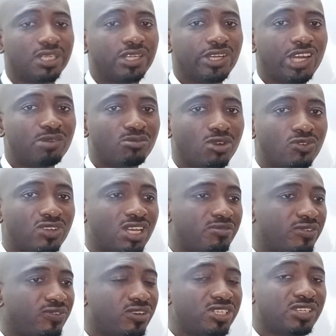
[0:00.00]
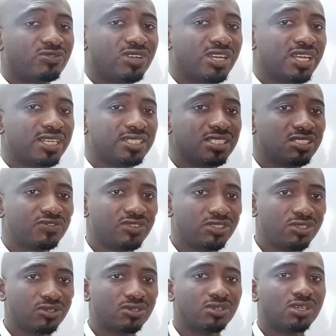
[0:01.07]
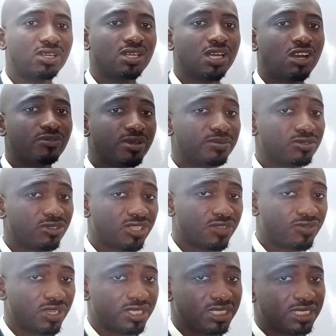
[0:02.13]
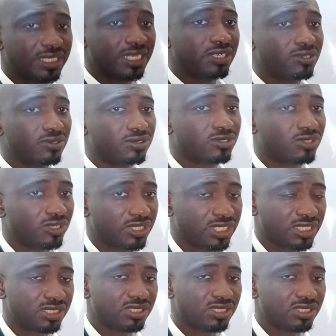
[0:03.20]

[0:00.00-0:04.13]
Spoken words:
I'm moving that before we end this video, I'll be able to give you a detailed notes on it.